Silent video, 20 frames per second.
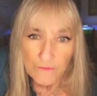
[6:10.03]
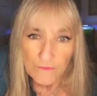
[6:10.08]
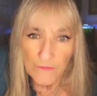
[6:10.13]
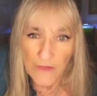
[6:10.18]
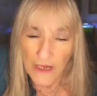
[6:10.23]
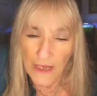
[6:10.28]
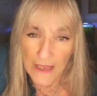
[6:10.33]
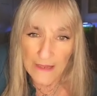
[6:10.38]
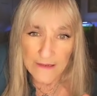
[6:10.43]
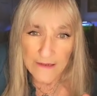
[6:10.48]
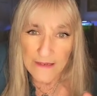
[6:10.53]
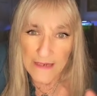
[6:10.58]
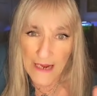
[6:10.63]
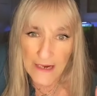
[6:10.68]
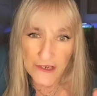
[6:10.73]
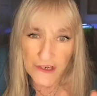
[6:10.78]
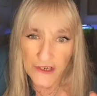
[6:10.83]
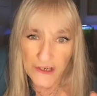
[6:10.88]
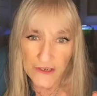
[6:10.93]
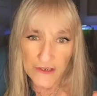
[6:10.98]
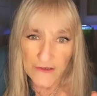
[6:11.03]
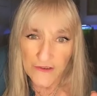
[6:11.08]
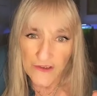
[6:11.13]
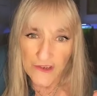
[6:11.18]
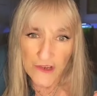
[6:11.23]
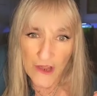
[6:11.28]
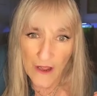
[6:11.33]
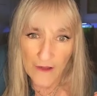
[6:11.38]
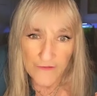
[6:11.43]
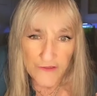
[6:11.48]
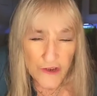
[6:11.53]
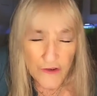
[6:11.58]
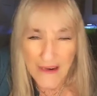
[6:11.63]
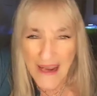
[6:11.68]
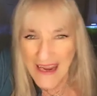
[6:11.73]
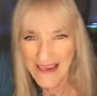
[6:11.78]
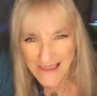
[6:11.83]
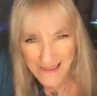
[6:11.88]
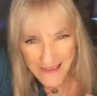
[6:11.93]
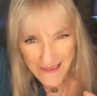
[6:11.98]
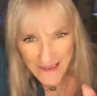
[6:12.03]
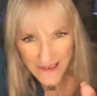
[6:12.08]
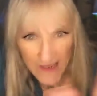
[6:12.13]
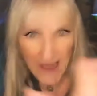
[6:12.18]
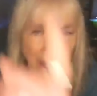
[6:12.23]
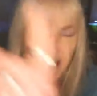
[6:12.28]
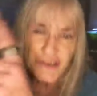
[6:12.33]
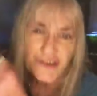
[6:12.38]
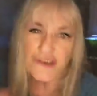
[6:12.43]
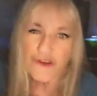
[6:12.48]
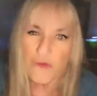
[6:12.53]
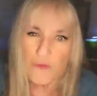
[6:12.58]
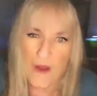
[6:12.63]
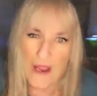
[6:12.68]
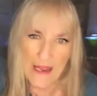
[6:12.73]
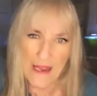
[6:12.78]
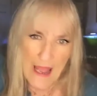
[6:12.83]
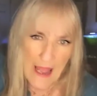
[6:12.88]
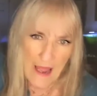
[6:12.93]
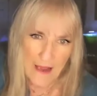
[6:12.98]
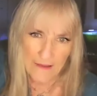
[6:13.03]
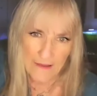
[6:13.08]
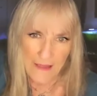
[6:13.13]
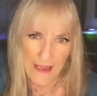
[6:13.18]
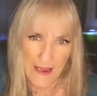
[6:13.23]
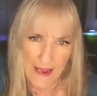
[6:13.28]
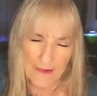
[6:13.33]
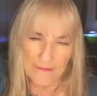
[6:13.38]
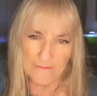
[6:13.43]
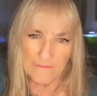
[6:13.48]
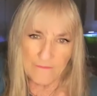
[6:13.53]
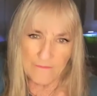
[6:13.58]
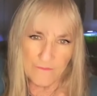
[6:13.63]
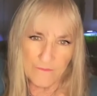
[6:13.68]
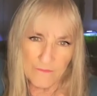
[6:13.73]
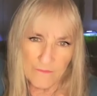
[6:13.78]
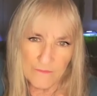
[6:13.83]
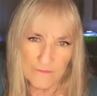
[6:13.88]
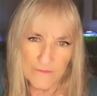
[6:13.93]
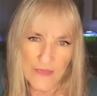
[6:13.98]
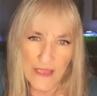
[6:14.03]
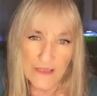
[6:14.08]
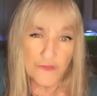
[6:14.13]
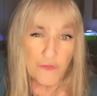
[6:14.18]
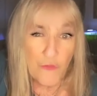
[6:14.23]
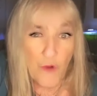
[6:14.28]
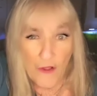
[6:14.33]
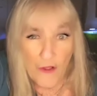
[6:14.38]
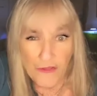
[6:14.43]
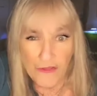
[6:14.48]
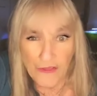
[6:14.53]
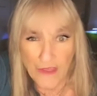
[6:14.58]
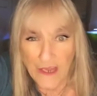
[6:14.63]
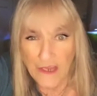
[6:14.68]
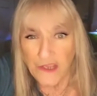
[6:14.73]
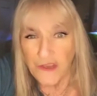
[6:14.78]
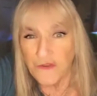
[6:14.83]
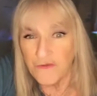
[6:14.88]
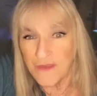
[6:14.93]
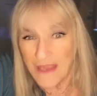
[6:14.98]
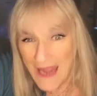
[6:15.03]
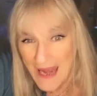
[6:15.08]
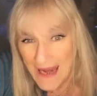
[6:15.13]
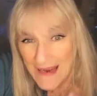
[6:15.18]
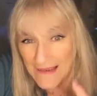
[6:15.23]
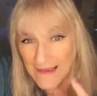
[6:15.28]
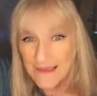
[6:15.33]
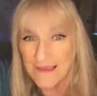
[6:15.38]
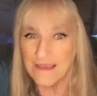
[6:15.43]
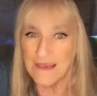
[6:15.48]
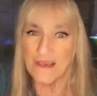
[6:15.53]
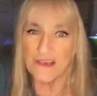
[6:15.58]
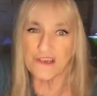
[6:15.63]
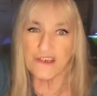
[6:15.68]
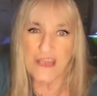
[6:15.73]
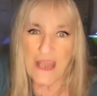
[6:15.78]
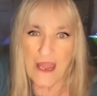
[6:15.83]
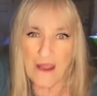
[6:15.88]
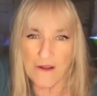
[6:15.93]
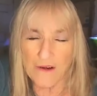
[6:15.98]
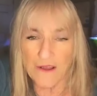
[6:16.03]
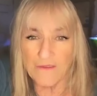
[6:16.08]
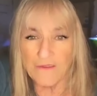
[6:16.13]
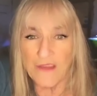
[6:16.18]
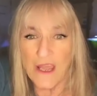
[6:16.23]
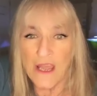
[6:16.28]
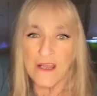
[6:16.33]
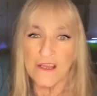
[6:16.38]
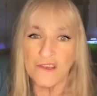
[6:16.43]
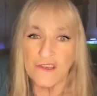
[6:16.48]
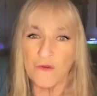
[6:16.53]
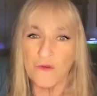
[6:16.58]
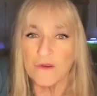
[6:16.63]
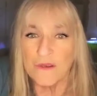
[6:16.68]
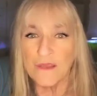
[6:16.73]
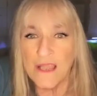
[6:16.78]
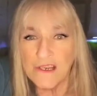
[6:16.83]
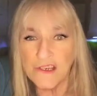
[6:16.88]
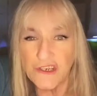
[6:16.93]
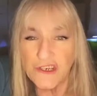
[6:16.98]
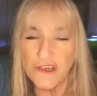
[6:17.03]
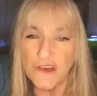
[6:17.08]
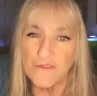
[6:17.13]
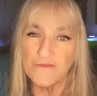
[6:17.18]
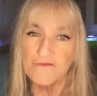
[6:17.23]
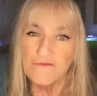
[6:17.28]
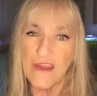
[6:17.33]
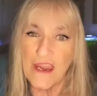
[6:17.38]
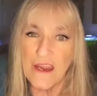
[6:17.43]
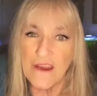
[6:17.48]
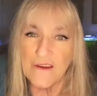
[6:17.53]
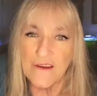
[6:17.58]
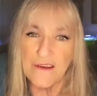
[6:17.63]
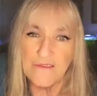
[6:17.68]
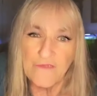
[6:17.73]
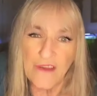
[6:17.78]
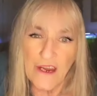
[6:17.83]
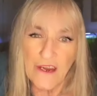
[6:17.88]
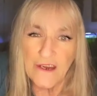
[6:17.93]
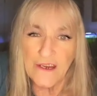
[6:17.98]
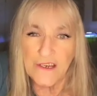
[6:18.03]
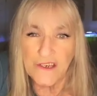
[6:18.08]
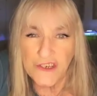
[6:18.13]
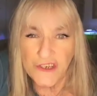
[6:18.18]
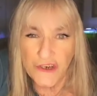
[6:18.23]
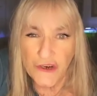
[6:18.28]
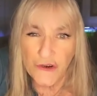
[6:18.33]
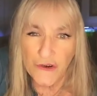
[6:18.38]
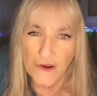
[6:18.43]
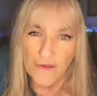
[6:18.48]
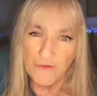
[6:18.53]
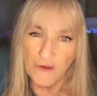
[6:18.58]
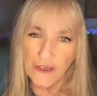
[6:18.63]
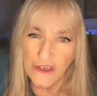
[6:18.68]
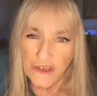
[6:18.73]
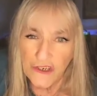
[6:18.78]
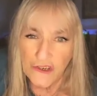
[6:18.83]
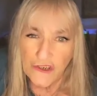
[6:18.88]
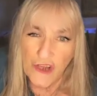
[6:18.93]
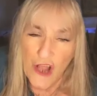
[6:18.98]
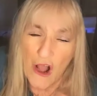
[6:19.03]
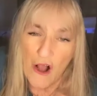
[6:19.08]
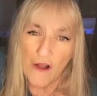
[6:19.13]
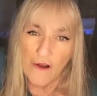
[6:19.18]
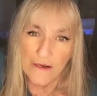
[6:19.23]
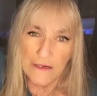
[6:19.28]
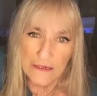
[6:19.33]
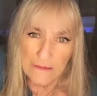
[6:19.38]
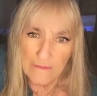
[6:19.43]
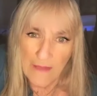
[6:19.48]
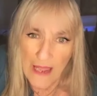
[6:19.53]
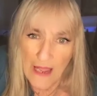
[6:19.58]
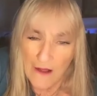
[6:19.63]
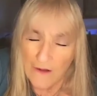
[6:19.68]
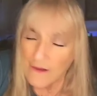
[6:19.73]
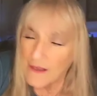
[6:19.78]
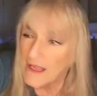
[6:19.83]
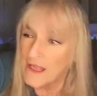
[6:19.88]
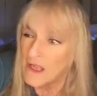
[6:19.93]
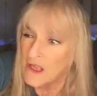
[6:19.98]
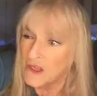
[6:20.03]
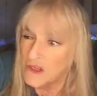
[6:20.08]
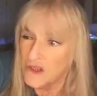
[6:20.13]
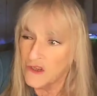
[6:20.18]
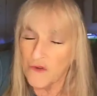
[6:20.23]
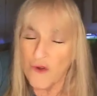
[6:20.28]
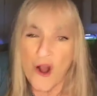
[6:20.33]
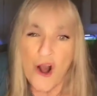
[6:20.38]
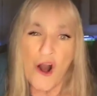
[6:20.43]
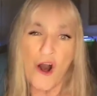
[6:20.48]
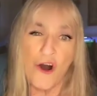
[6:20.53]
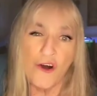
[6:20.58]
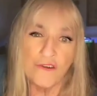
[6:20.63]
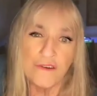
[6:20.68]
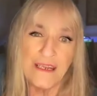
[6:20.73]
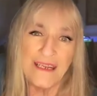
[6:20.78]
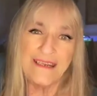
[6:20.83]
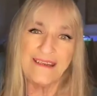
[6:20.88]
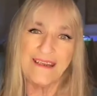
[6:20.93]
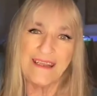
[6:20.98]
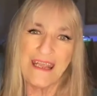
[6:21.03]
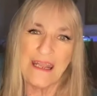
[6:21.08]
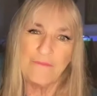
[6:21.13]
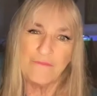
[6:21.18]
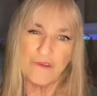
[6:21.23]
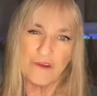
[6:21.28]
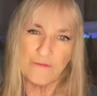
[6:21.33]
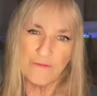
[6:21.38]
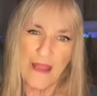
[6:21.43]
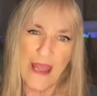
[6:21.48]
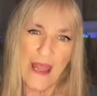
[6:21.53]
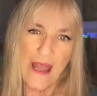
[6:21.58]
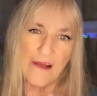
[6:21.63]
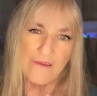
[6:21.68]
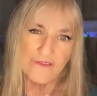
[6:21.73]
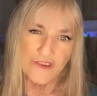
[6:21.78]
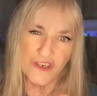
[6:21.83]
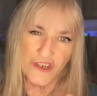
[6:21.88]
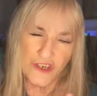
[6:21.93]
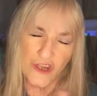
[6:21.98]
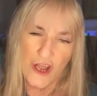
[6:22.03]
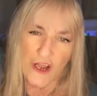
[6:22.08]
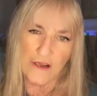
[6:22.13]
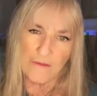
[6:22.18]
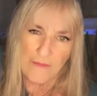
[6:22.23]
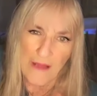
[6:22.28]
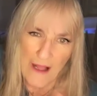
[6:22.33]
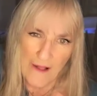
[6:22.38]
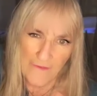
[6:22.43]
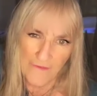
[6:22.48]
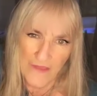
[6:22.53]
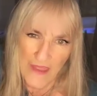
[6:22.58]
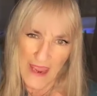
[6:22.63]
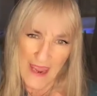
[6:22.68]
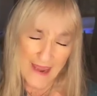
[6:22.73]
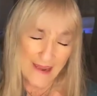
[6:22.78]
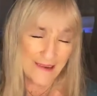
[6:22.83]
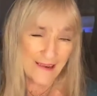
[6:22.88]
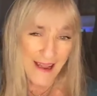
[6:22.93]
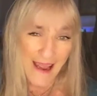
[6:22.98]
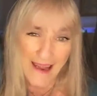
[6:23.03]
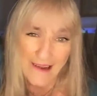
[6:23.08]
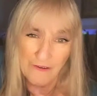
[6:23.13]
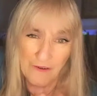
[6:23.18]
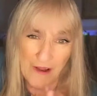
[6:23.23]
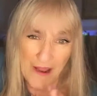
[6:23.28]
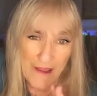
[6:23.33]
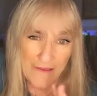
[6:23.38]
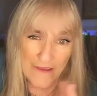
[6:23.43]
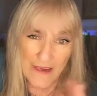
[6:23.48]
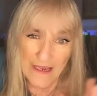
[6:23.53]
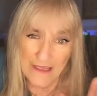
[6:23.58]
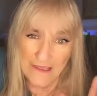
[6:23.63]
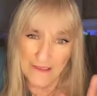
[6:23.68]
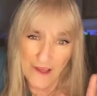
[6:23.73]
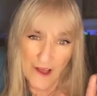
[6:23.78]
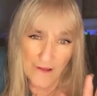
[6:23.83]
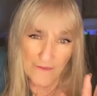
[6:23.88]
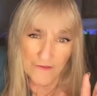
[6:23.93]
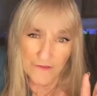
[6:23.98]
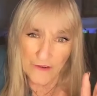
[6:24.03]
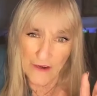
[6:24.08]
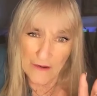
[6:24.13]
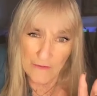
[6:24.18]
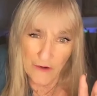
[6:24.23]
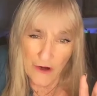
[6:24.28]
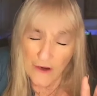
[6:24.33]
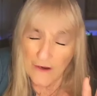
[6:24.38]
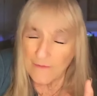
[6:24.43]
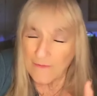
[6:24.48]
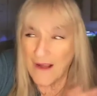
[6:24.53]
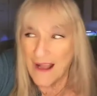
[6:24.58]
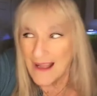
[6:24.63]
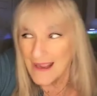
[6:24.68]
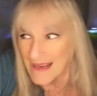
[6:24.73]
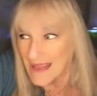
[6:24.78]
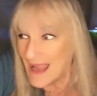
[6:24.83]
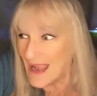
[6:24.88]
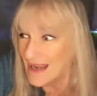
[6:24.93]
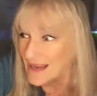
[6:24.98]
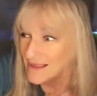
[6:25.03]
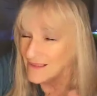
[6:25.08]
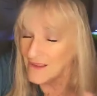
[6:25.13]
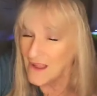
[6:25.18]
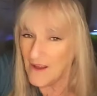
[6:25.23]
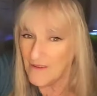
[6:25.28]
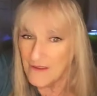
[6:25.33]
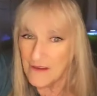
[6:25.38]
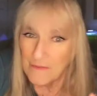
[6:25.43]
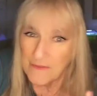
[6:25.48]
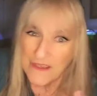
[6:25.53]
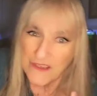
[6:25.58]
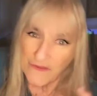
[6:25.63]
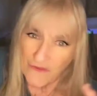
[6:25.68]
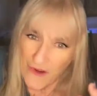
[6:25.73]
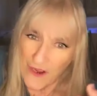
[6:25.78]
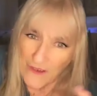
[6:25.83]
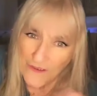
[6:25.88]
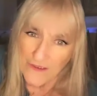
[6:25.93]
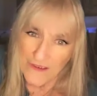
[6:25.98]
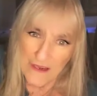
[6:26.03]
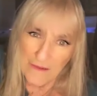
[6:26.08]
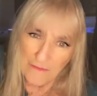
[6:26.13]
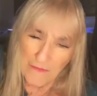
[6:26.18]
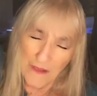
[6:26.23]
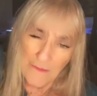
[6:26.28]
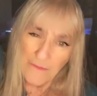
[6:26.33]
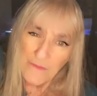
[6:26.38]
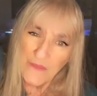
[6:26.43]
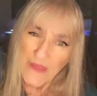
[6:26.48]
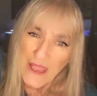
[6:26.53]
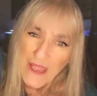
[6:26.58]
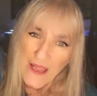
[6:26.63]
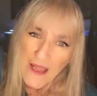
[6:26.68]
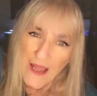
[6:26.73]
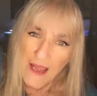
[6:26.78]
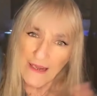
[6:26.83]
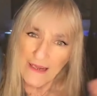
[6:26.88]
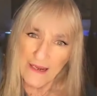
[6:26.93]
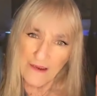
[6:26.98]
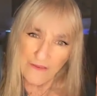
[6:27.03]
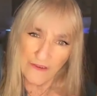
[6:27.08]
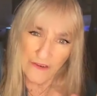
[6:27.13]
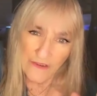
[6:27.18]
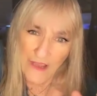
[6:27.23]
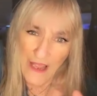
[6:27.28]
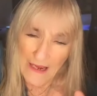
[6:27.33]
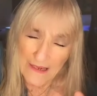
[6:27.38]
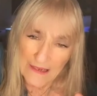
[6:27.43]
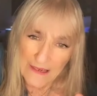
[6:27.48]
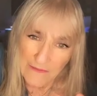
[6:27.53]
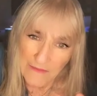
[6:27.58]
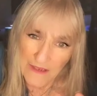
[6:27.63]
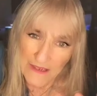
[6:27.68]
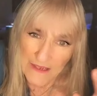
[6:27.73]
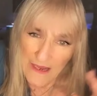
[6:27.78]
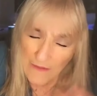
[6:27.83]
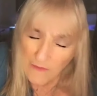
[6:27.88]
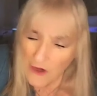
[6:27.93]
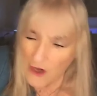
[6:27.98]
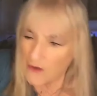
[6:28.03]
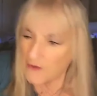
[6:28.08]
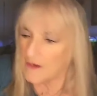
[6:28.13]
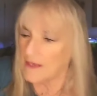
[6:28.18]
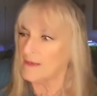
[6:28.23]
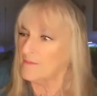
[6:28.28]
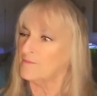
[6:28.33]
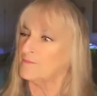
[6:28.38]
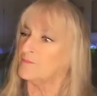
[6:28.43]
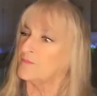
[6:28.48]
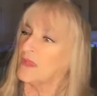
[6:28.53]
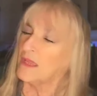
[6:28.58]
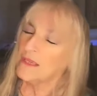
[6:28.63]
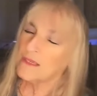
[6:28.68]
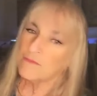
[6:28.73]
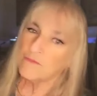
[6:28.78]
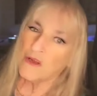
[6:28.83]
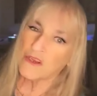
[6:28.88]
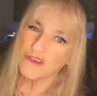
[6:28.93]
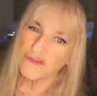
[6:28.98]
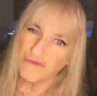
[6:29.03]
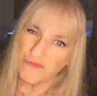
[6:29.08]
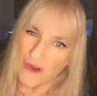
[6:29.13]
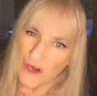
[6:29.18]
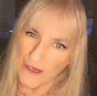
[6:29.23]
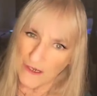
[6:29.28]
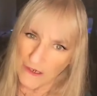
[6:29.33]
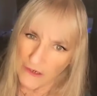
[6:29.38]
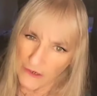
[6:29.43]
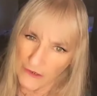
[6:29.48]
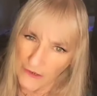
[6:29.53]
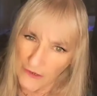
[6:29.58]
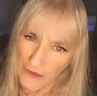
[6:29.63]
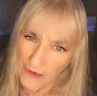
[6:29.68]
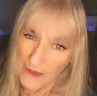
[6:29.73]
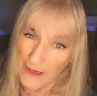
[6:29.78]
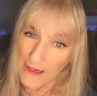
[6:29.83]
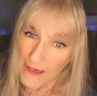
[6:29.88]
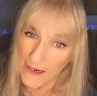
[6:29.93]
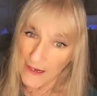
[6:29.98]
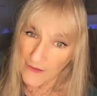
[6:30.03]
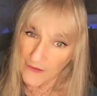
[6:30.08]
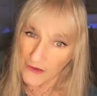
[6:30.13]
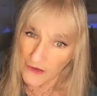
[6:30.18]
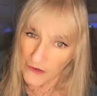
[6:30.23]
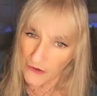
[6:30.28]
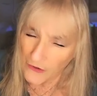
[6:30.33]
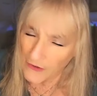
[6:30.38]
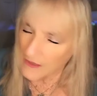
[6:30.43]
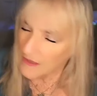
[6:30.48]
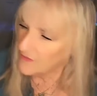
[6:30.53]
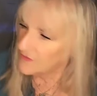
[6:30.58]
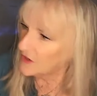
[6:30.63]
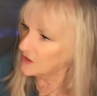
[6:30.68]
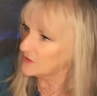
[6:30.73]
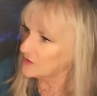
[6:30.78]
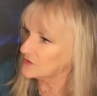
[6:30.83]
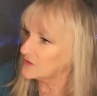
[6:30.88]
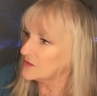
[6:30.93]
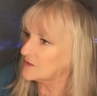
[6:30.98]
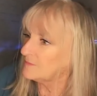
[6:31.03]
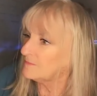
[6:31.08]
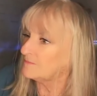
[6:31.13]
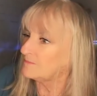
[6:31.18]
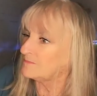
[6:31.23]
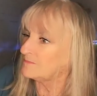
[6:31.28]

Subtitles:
molestation and stuff. You can't snitch your way out of that. That's one thing you can't snitch out of. So unless you're very, very sure of what you're talking about, you all need to keep your mouth shut about that. And I don't have any love for MRE. Well, I kind of love him as Rustin, but I never liked him as MRE. He's much funnier in the Durkee verse.